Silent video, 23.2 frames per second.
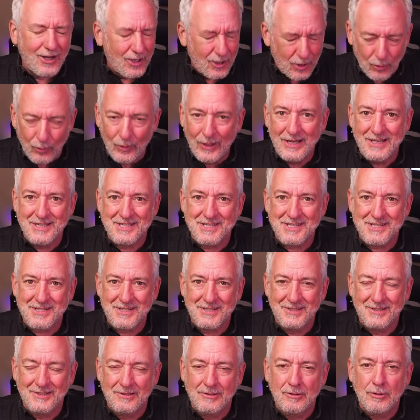Always.
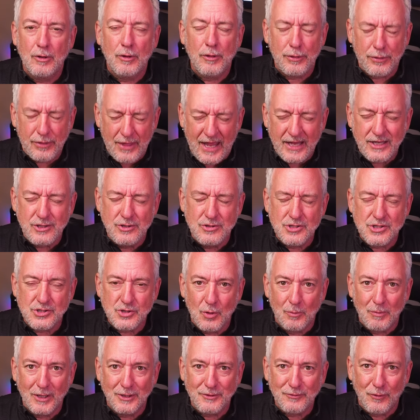Thank you
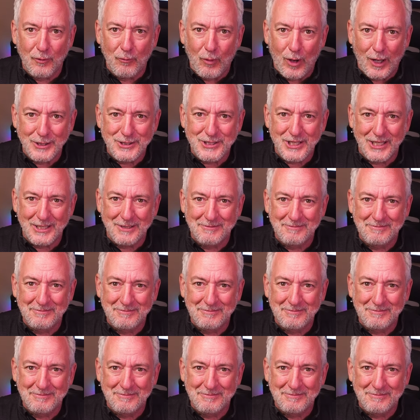so much for watching.